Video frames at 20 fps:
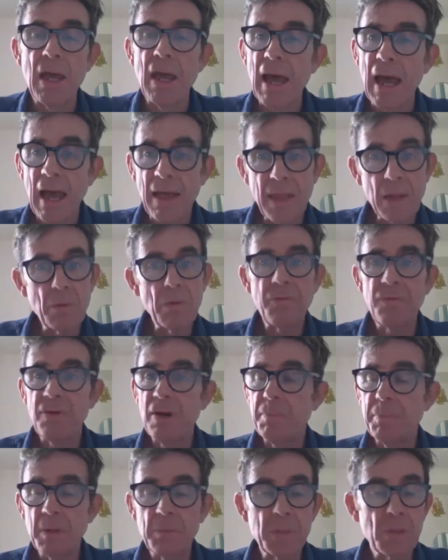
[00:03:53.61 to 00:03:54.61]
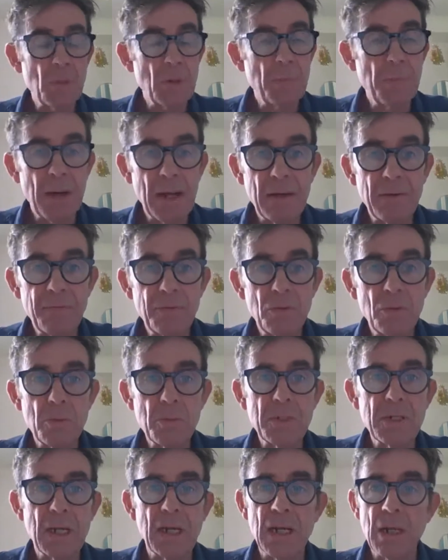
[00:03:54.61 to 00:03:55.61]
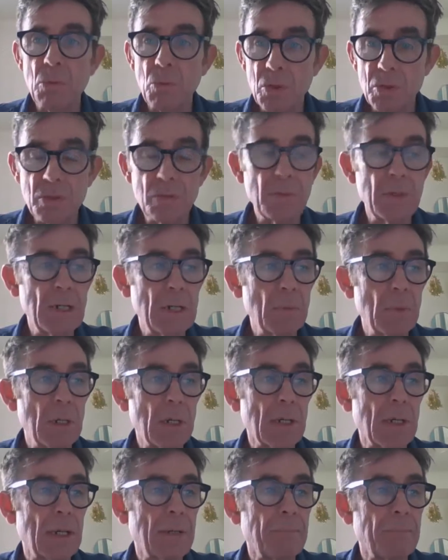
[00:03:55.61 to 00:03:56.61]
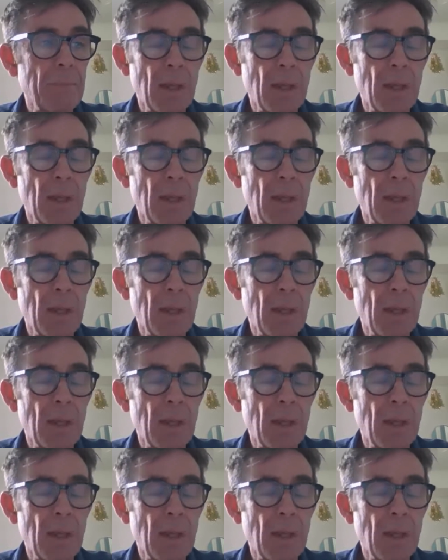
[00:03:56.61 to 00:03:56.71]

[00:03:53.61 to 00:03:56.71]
and they were flipping between platforms, and it wasn't really working.